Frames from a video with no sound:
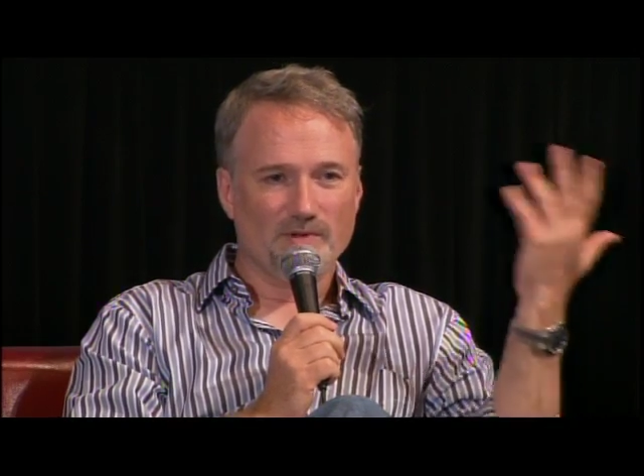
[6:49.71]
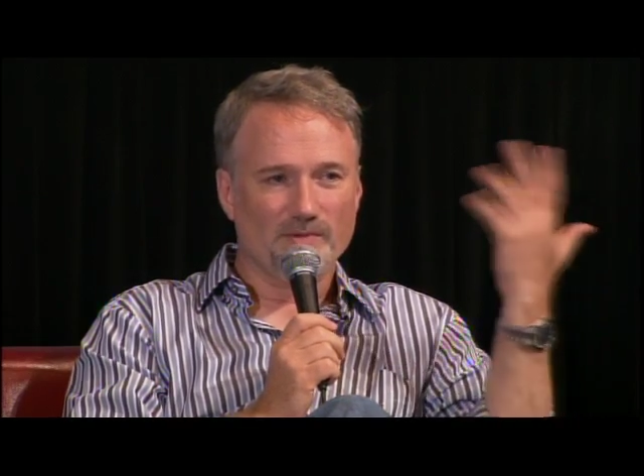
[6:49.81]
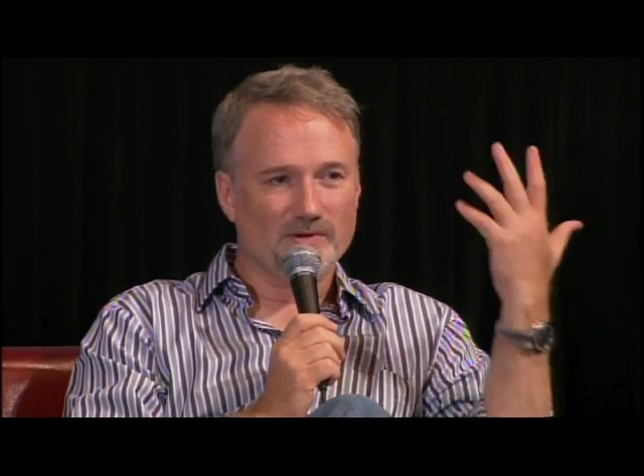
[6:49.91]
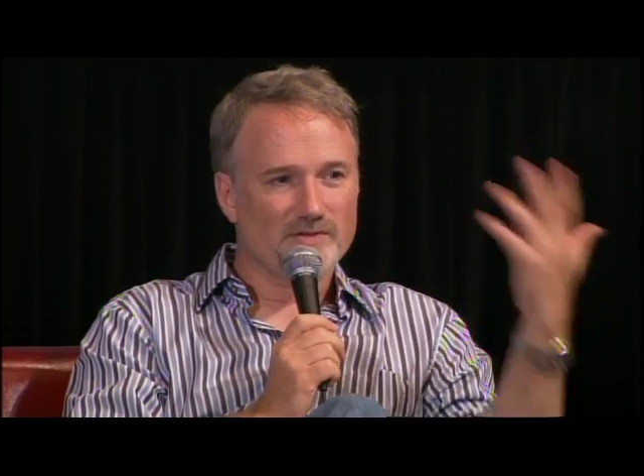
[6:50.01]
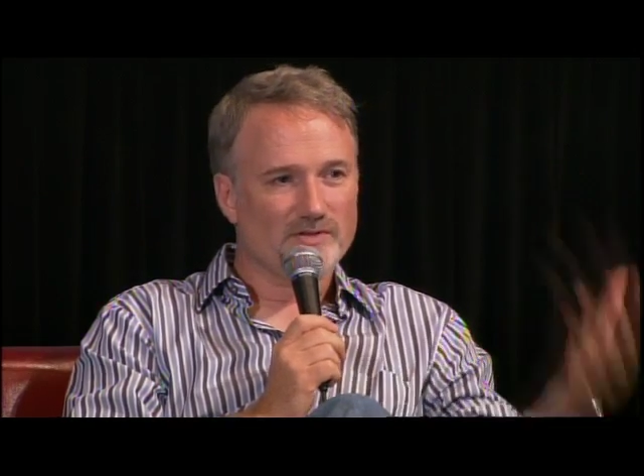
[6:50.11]

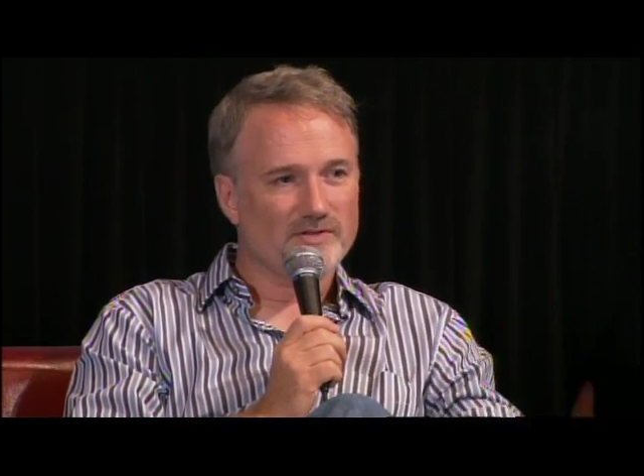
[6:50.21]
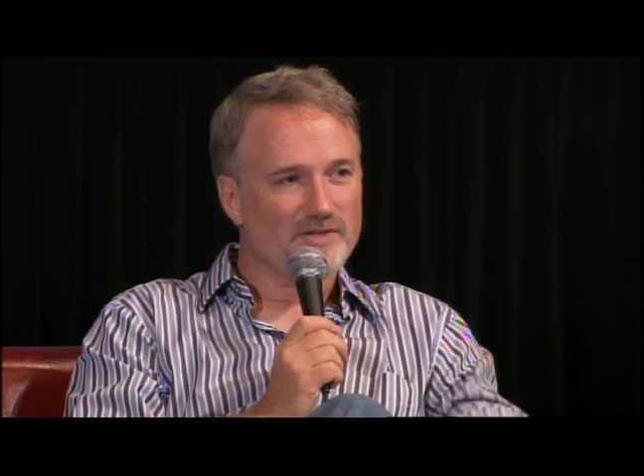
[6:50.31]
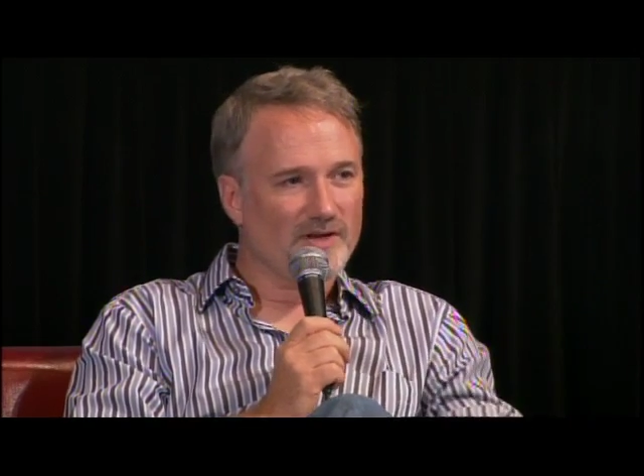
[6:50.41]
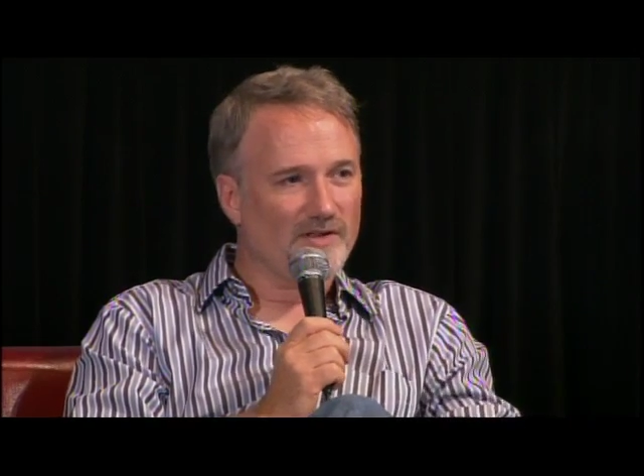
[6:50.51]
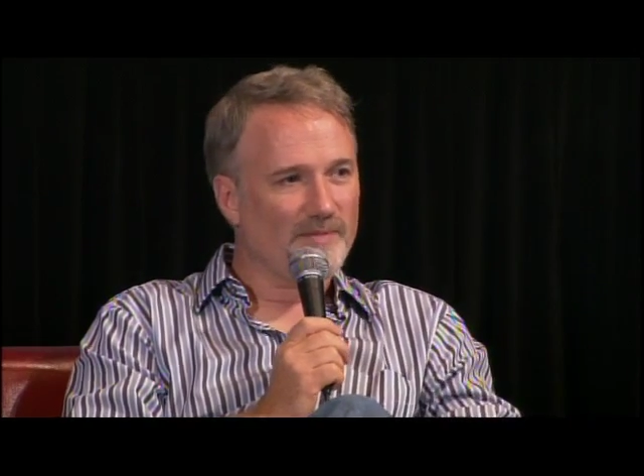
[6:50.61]
commercials?
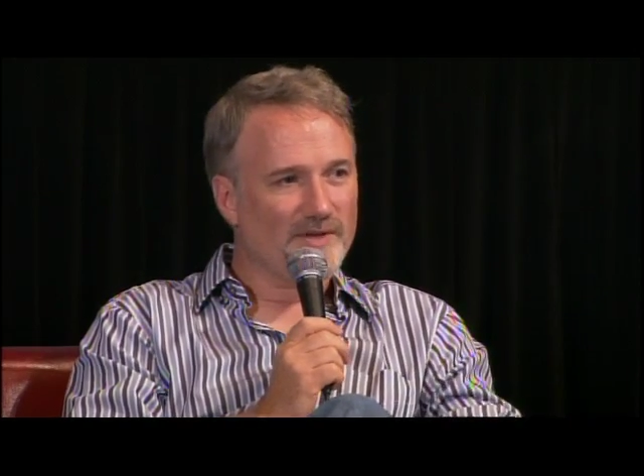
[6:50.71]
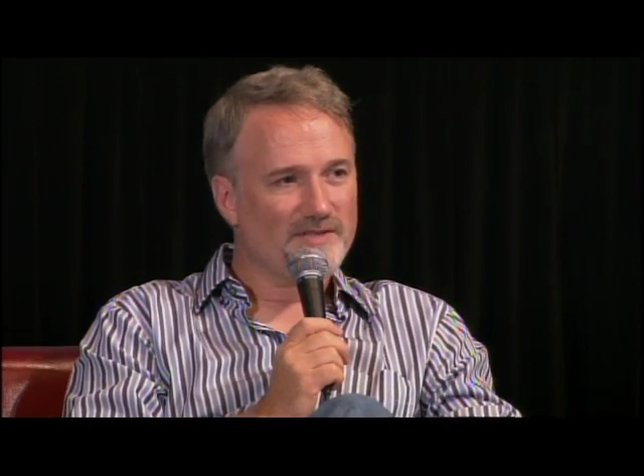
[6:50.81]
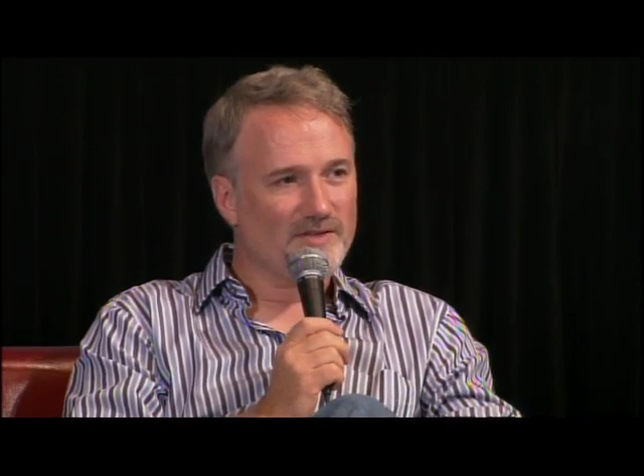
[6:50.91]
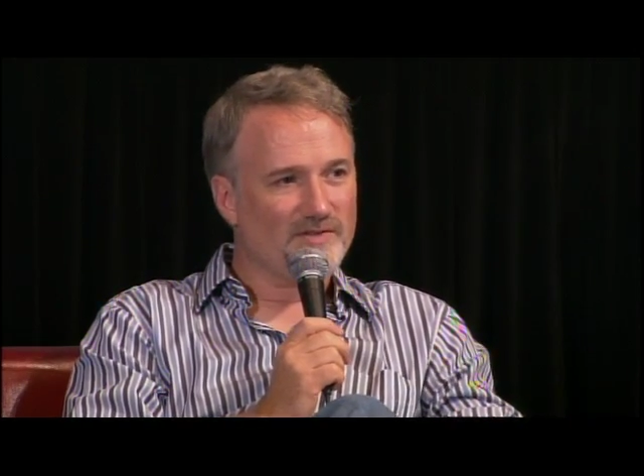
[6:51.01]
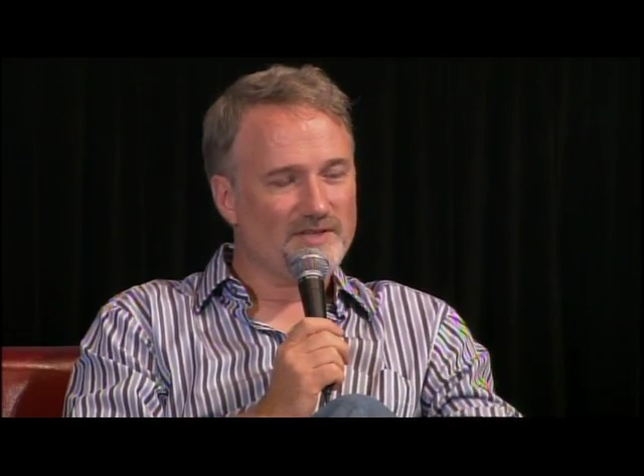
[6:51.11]
You know, that
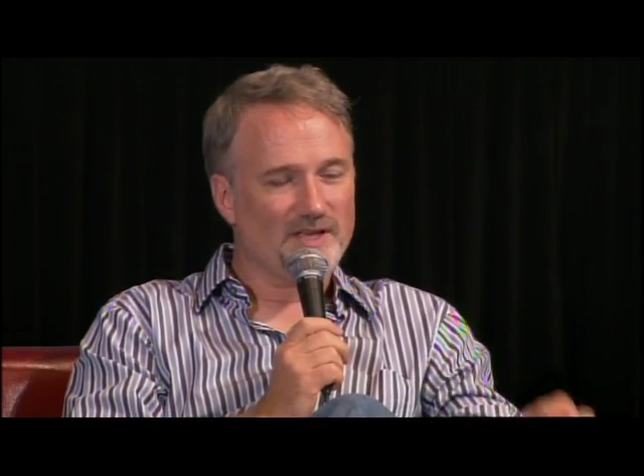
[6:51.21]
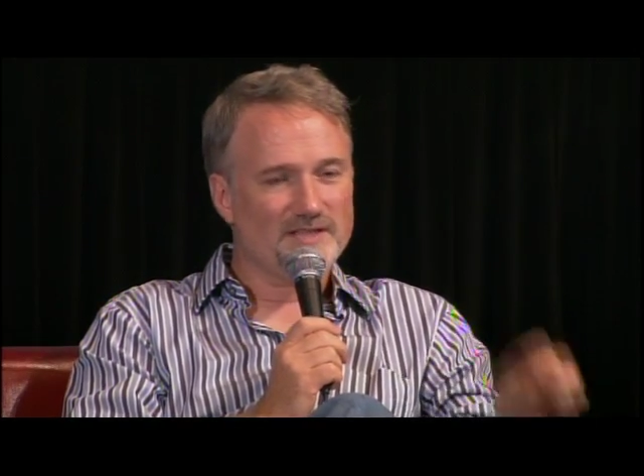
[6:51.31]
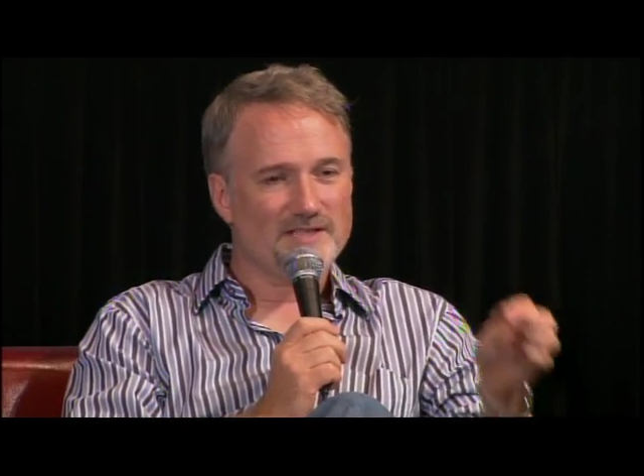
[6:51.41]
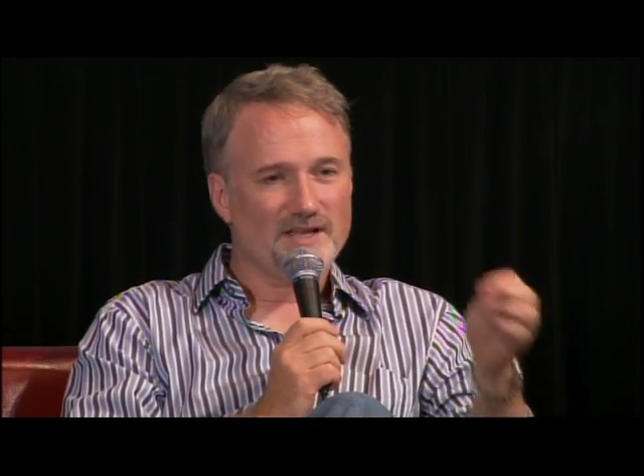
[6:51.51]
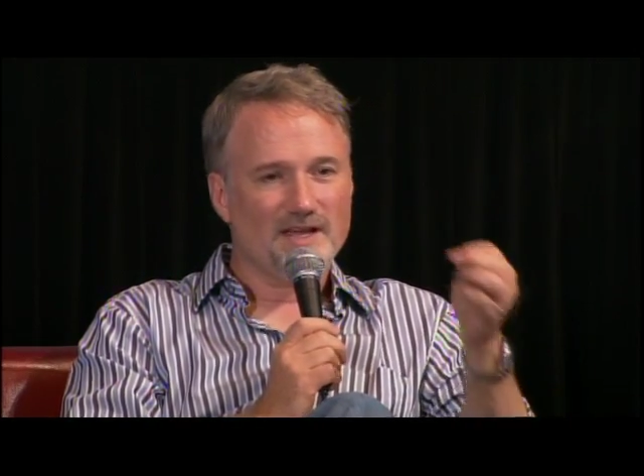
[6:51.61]
makes no
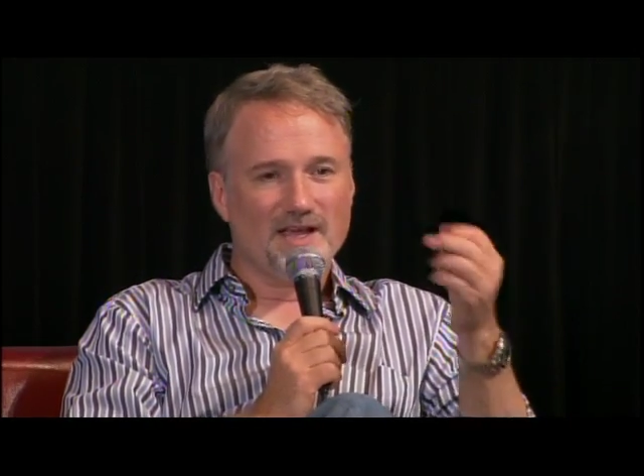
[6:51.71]
sense.